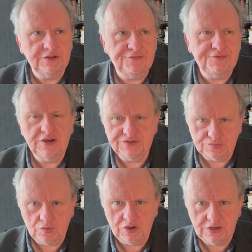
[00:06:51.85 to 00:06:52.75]
The
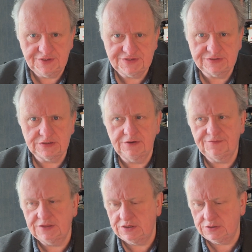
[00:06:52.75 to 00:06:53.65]
first words
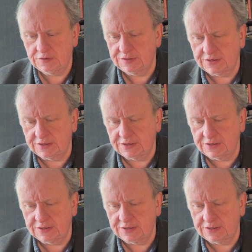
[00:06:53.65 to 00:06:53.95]
of the